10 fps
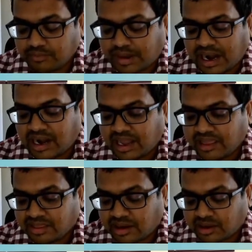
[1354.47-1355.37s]

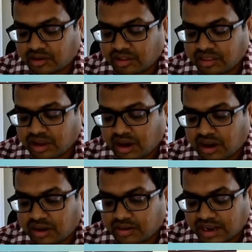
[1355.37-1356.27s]
parallelize across,
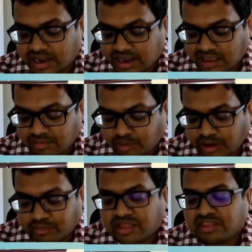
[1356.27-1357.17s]

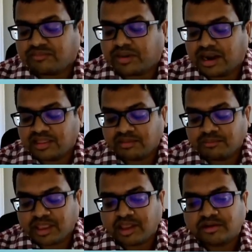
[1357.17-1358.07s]
exploit massive parallelism,
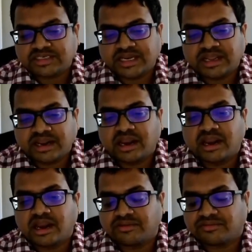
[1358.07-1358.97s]
making your training really,
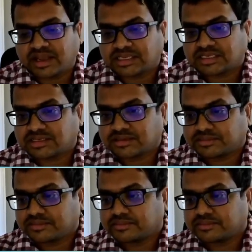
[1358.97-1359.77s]
really fast.